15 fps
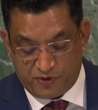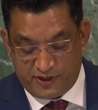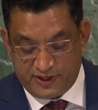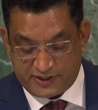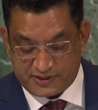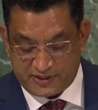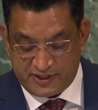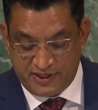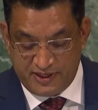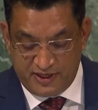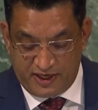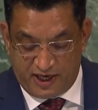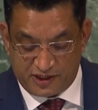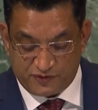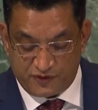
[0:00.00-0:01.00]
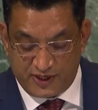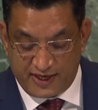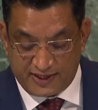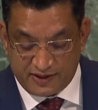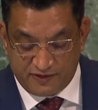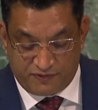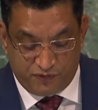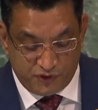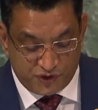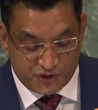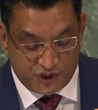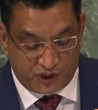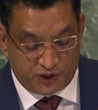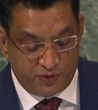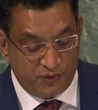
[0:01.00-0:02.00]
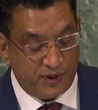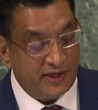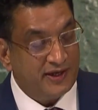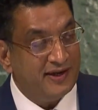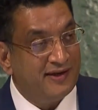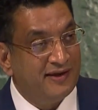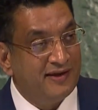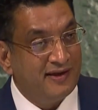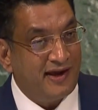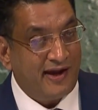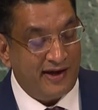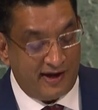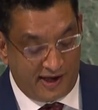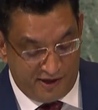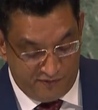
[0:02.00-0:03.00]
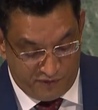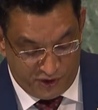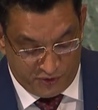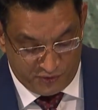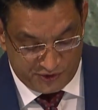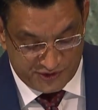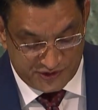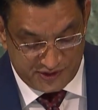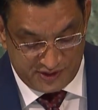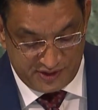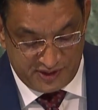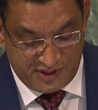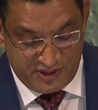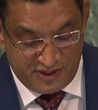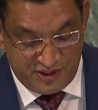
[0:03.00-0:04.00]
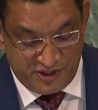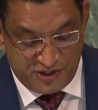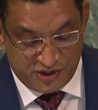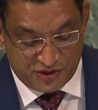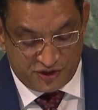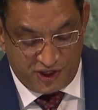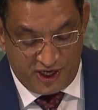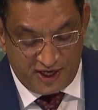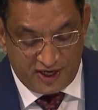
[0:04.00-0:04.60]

progress as well as the food security and livelihoods. Sri